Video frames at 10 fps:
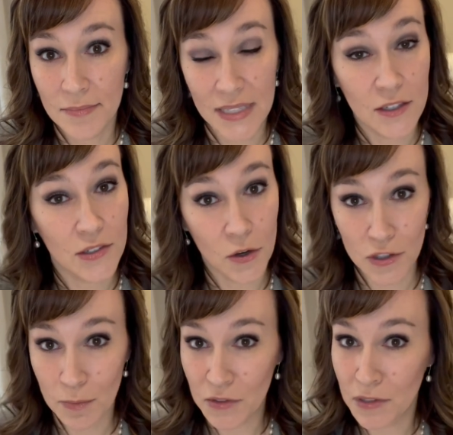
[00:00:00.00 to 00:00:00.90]
These are
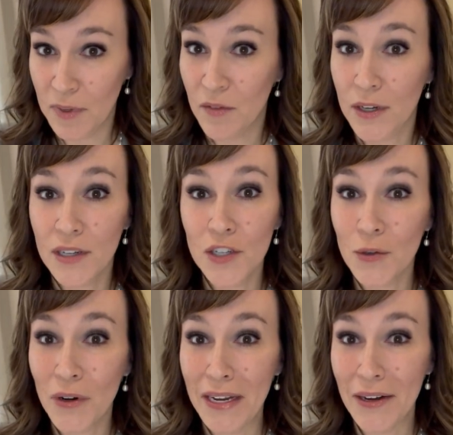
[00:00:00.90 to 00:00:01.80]
supposed to be very
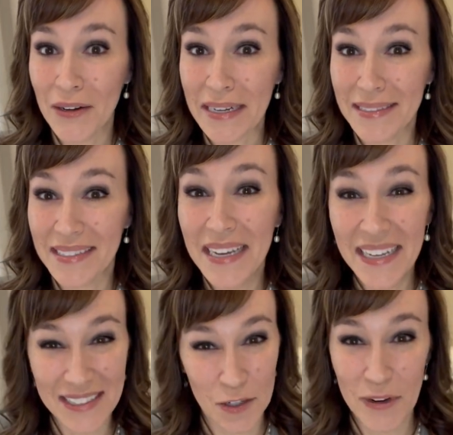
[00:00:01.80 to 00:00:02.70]
short
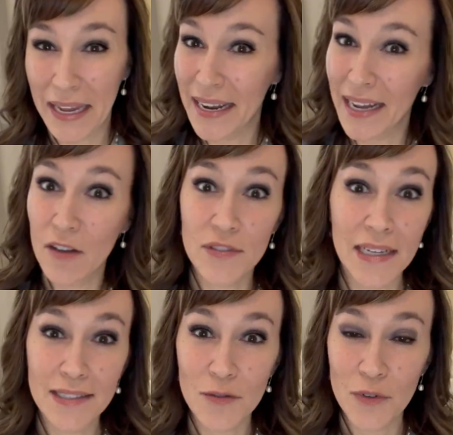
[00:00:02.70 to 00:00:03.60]
hearings, so we can't have
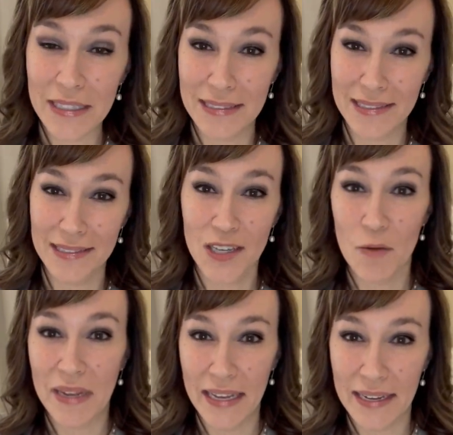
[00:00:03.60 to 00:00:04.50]
tons of witnesses
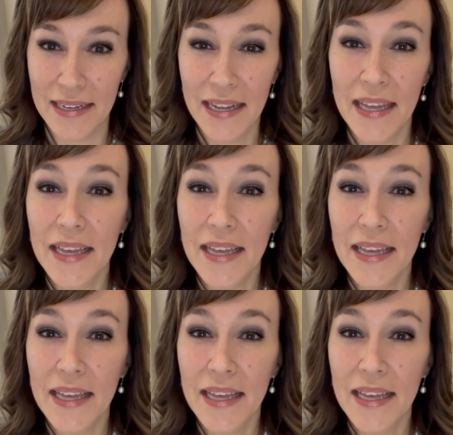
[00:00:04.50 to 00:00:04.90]
coming in.